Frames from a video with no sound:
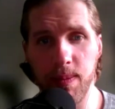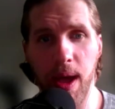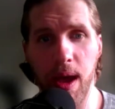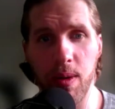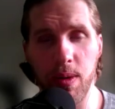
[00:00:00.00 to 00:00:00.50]

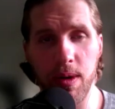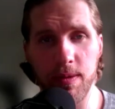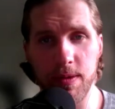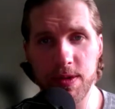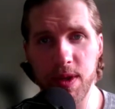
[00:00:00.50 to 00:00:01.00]
power
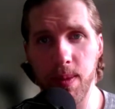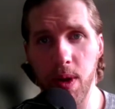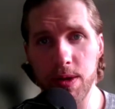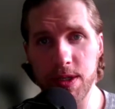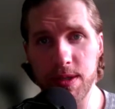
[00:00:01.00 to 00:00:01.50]
of the
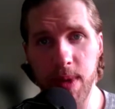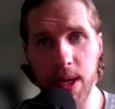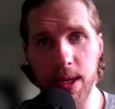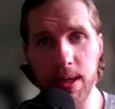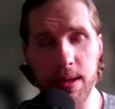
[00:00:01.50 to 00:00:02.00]
subconscious
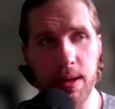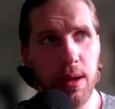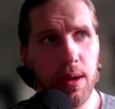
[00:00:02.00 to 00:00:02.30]
mind and